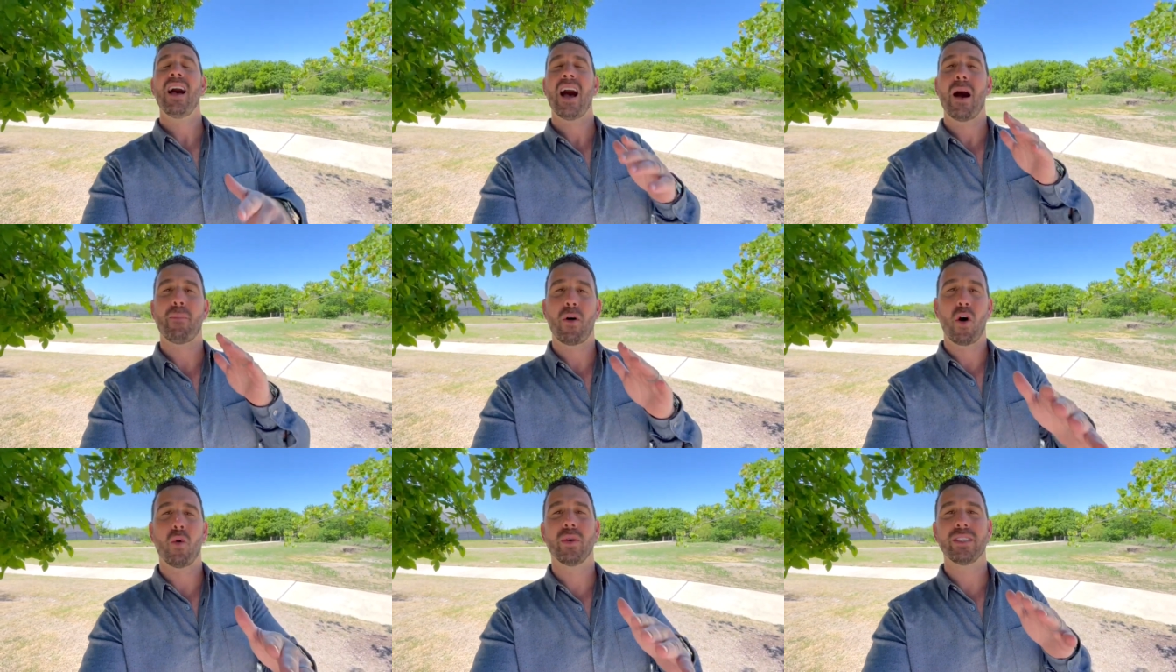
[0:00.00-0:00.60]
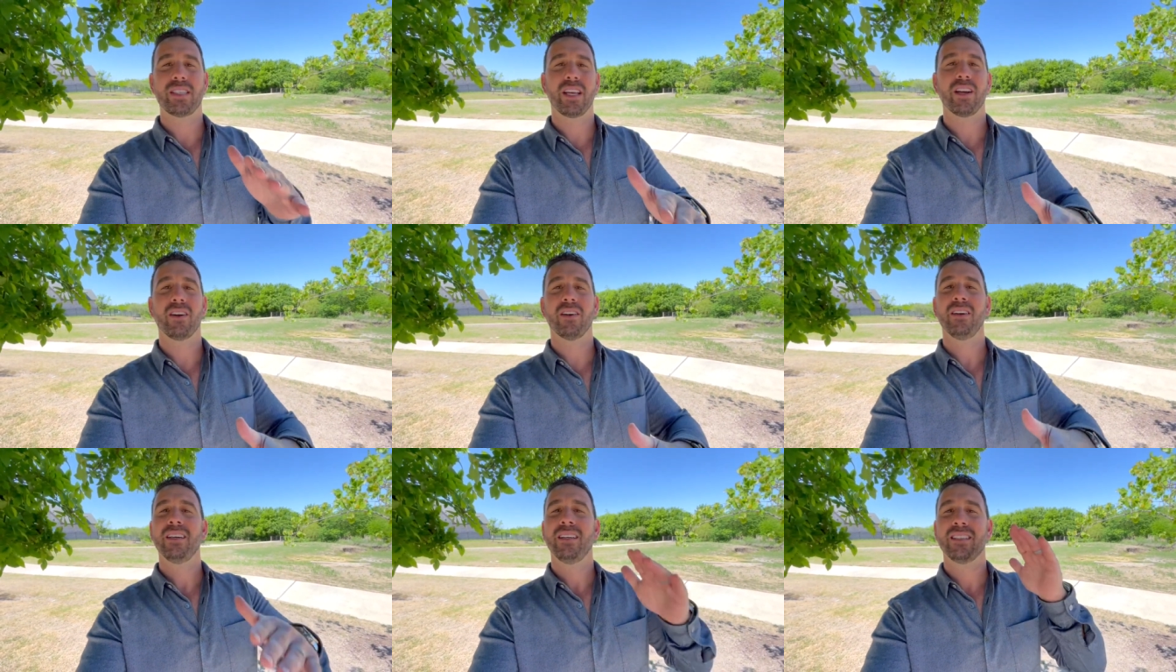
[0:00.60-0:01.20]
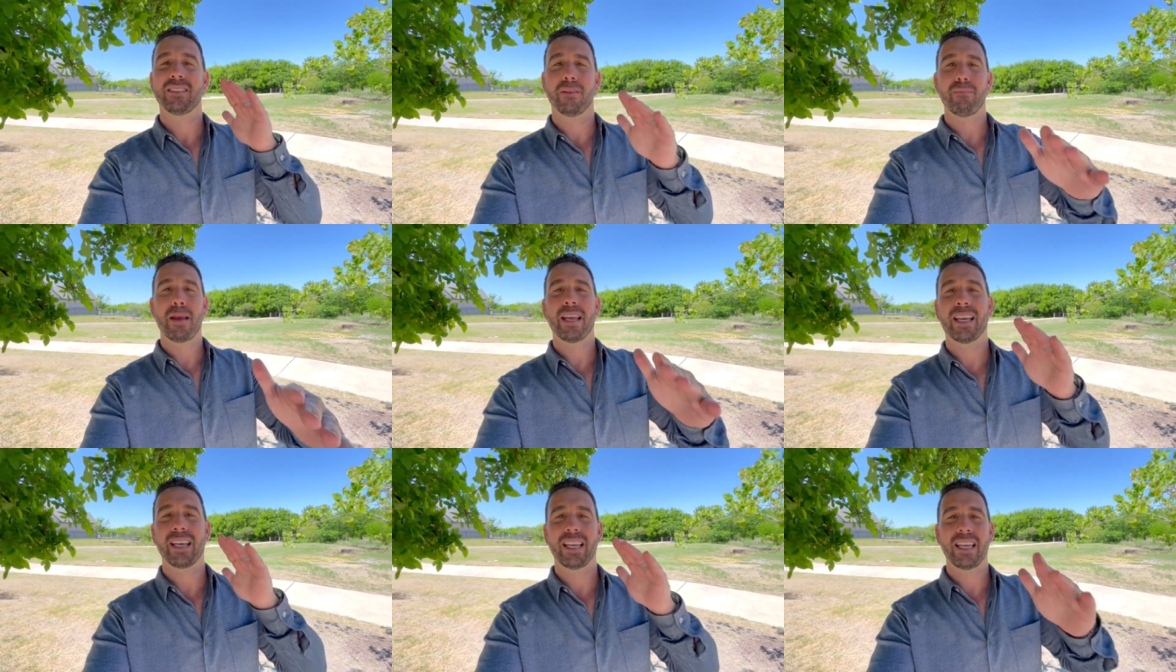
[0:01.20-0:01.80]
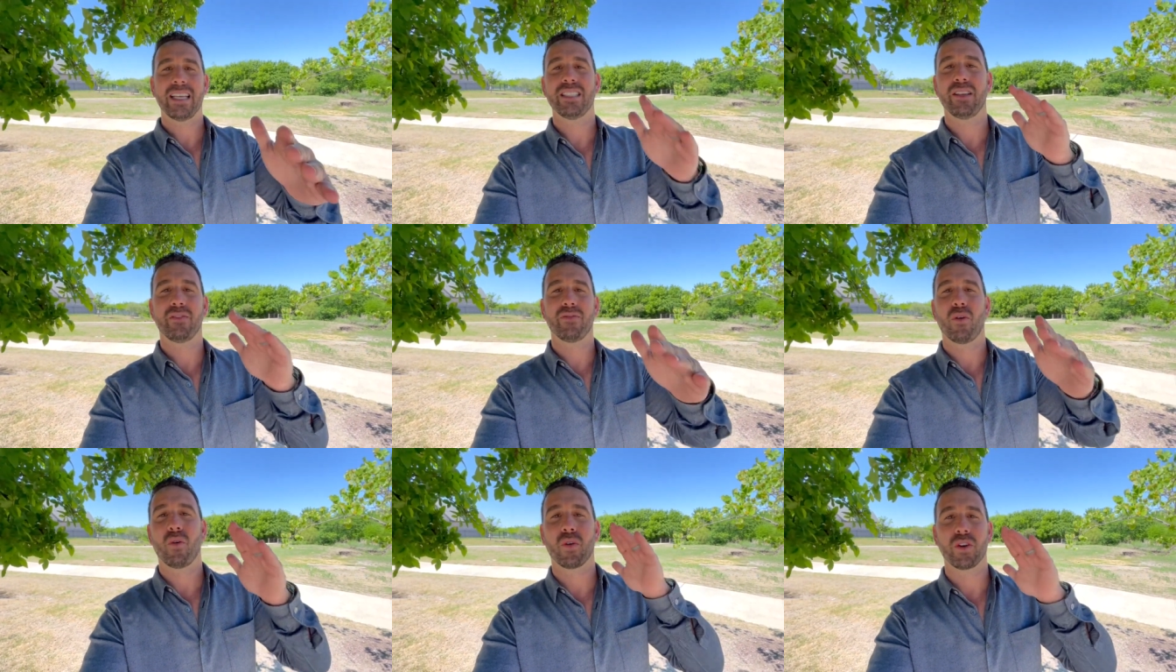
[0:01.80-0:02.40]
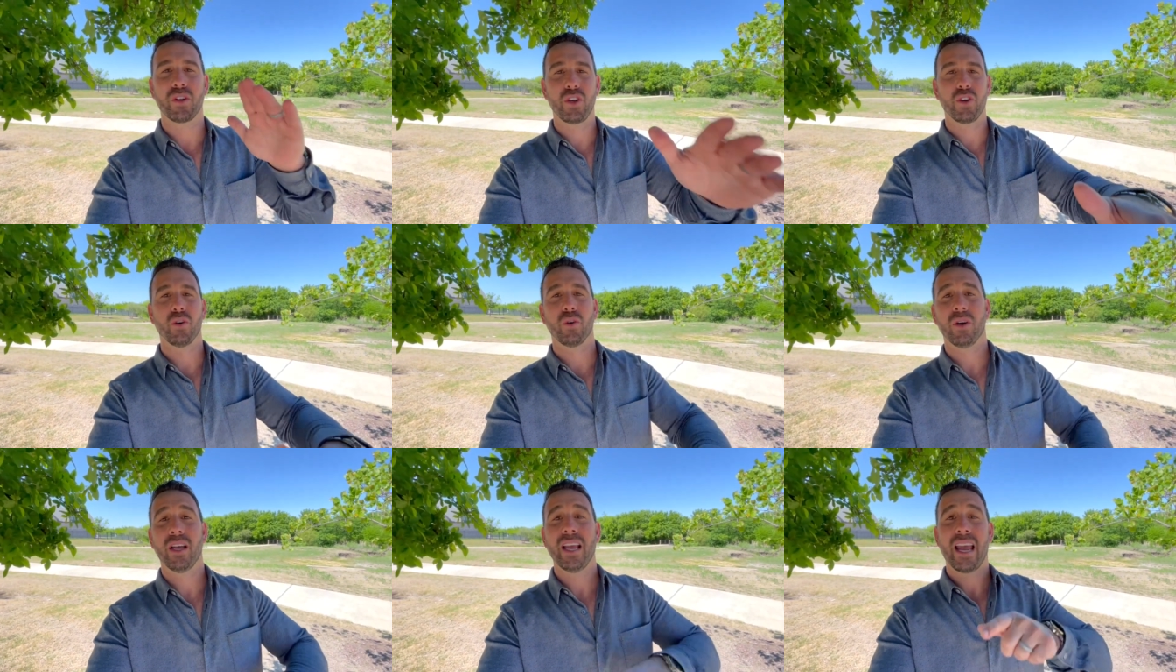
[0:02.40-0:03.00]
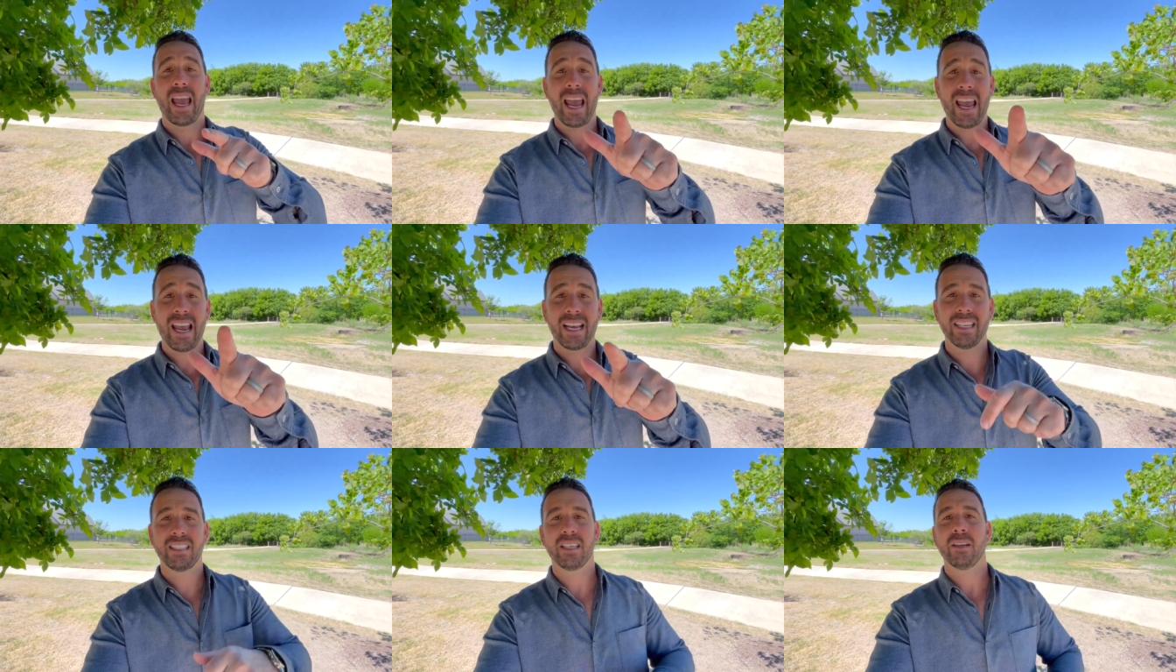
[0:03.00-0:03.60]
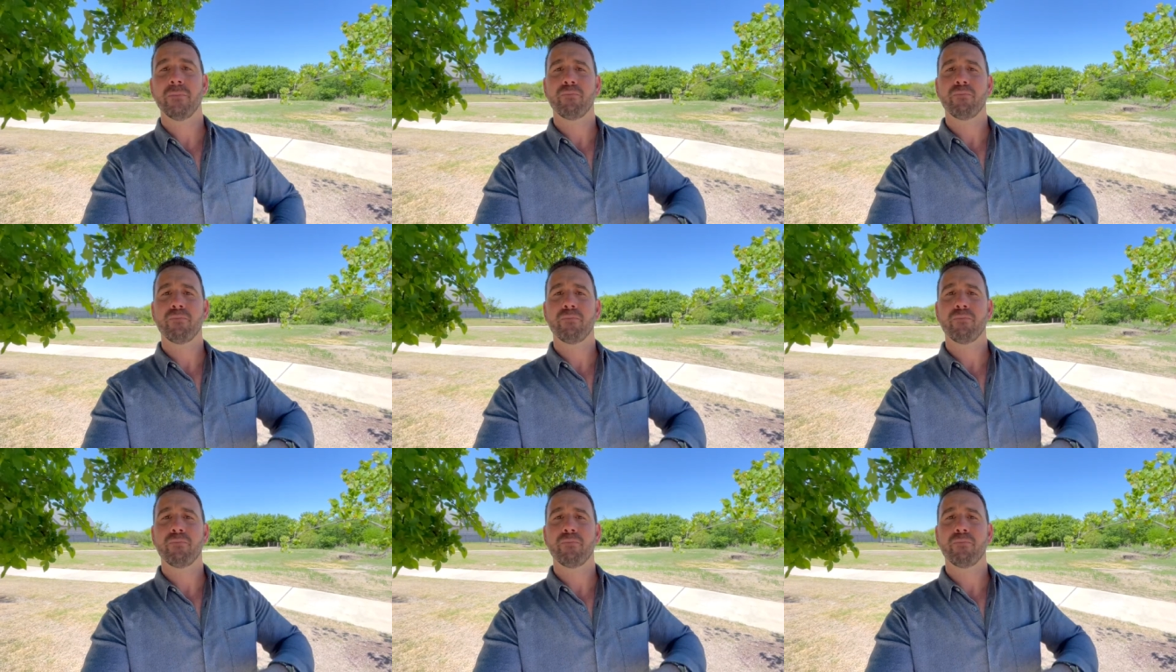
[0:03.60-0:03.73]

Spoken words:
I'm always here to make it easy for you. And